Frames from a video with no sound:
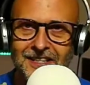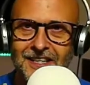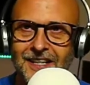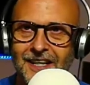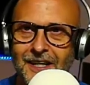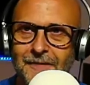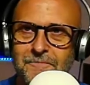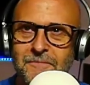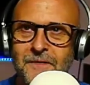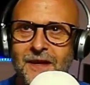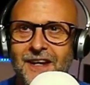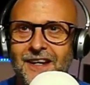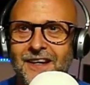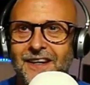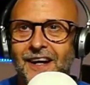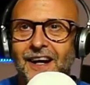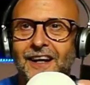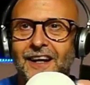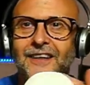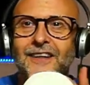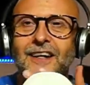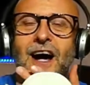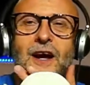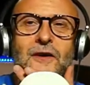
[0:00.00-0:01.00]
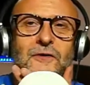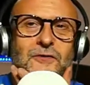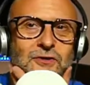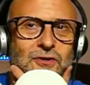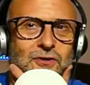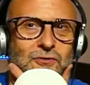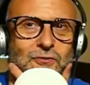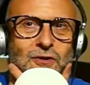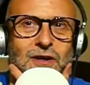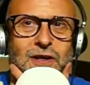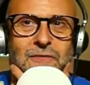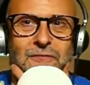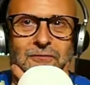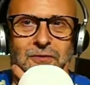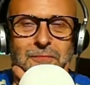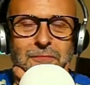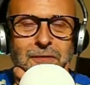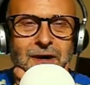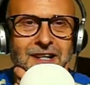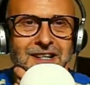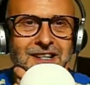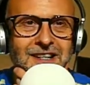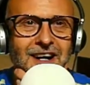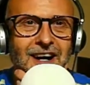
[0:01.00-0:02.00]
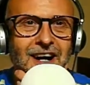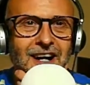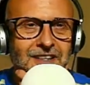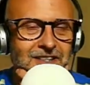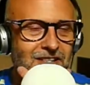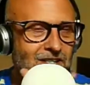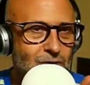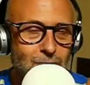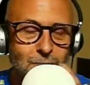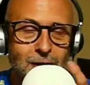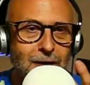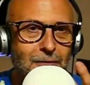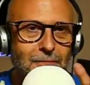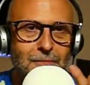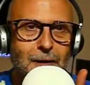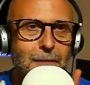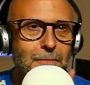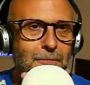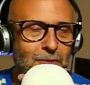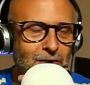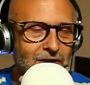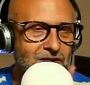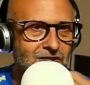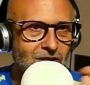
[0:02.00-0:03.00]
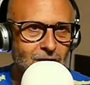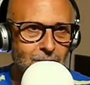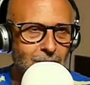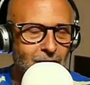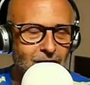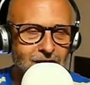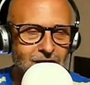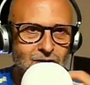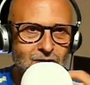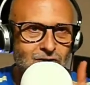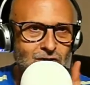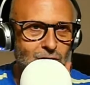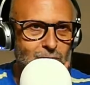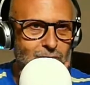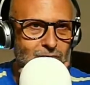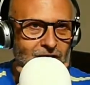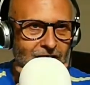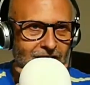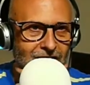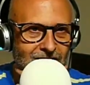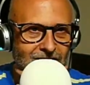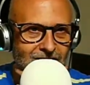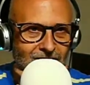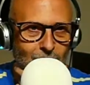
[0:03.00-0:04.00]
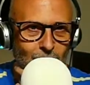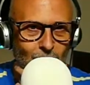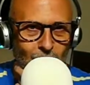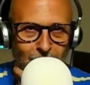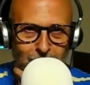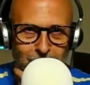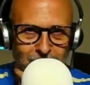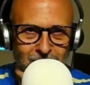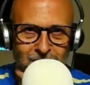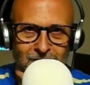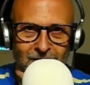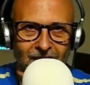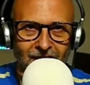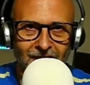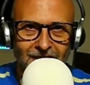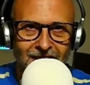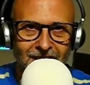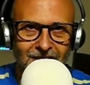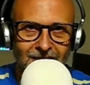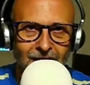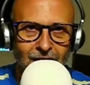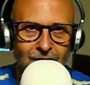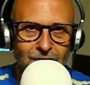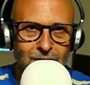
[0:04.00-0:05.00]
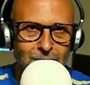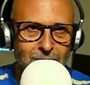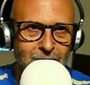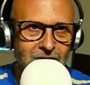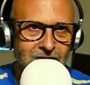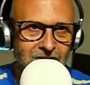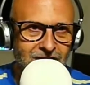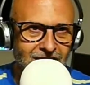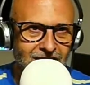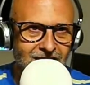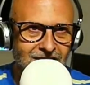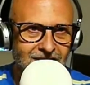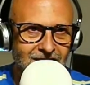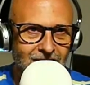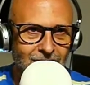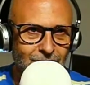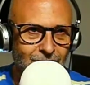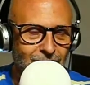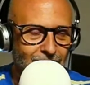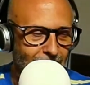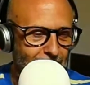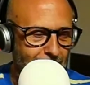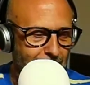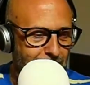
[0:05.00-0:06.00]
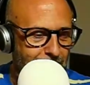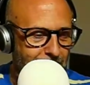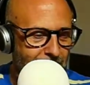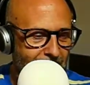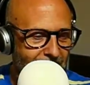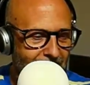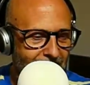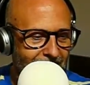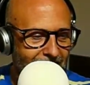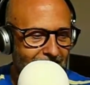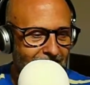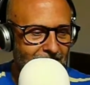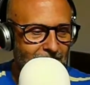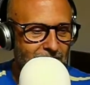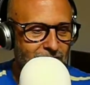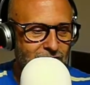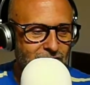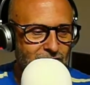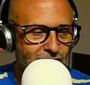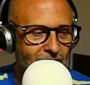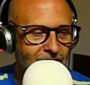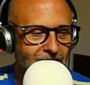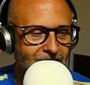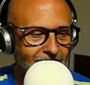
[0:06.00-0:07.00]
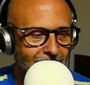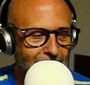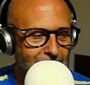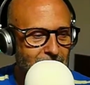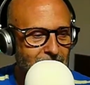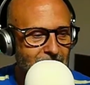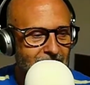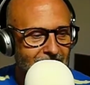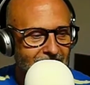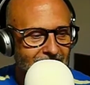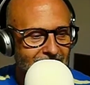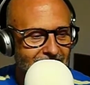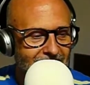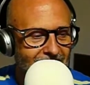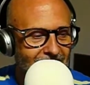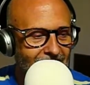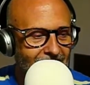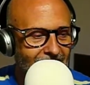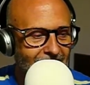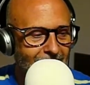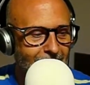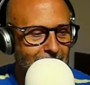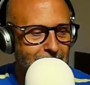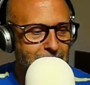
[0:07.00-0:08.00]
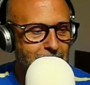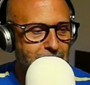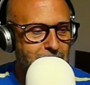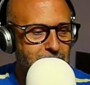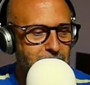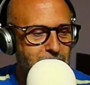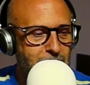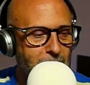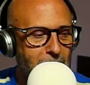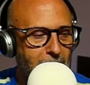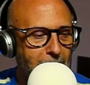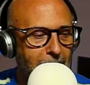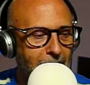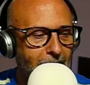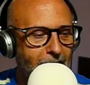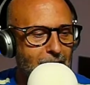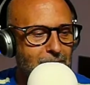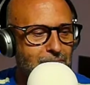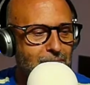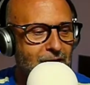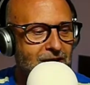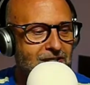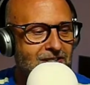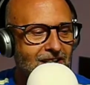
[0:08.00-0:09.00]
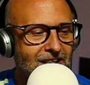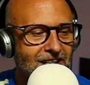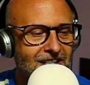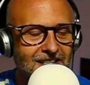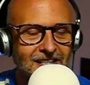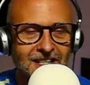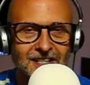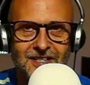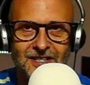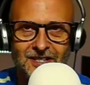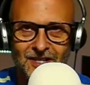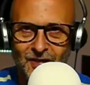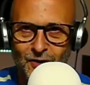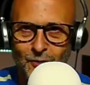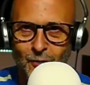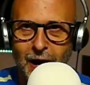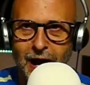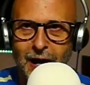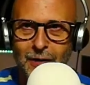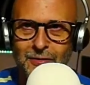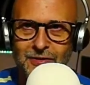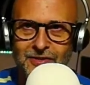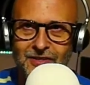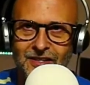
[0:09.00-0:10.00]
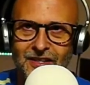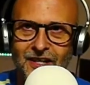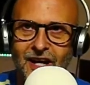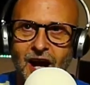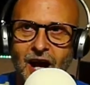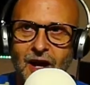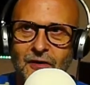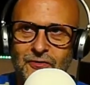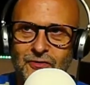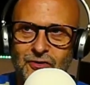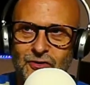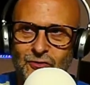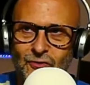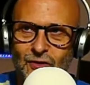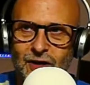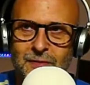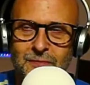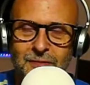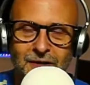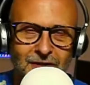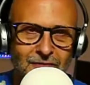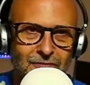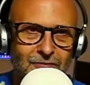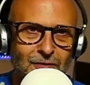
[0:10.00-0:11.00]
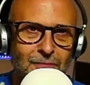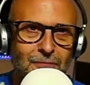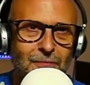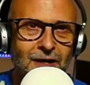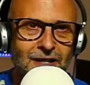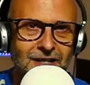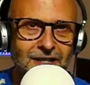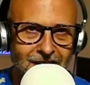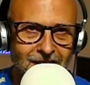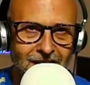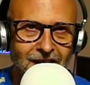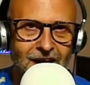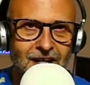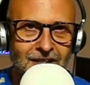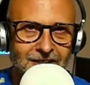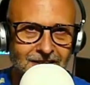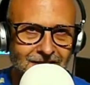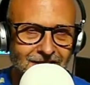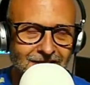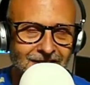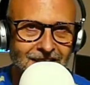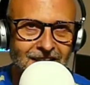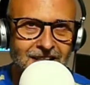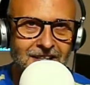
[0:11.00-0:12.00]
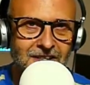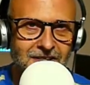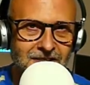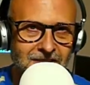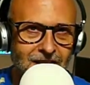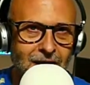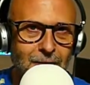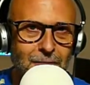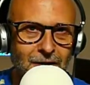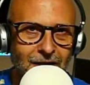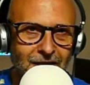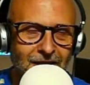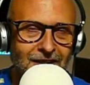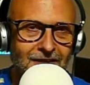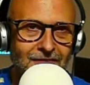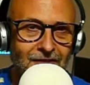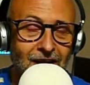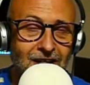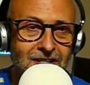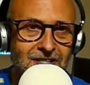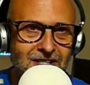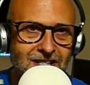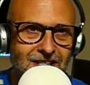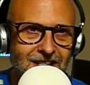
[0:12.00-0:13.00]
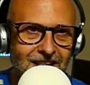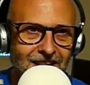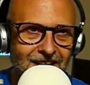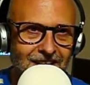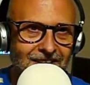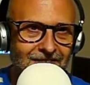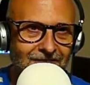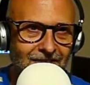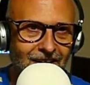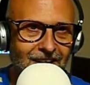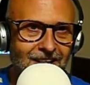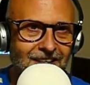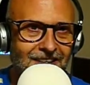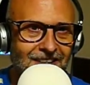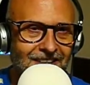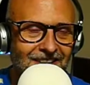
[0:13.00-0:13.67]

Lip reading: a live stream from my garden. You may remember it. It's on my YouTube channel somewhere, but you can't hear half the music because they've struck it. I basically did 2 hours live streaming from my garden in the summer of last year, right?